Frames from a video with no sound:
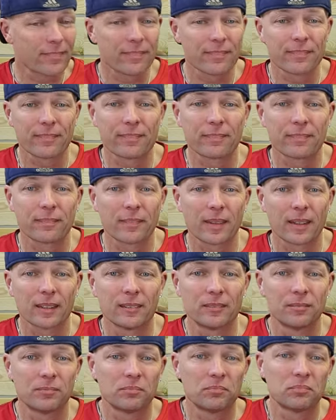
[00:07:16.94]

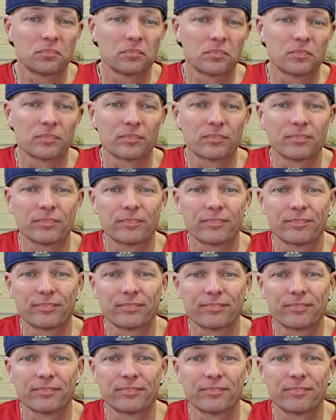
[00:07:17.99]

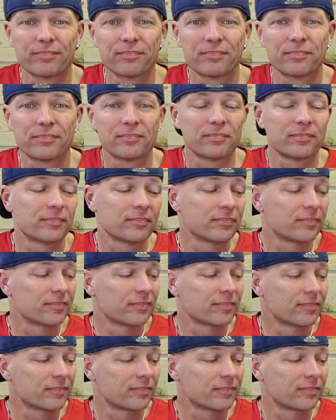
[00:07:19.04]
(silent)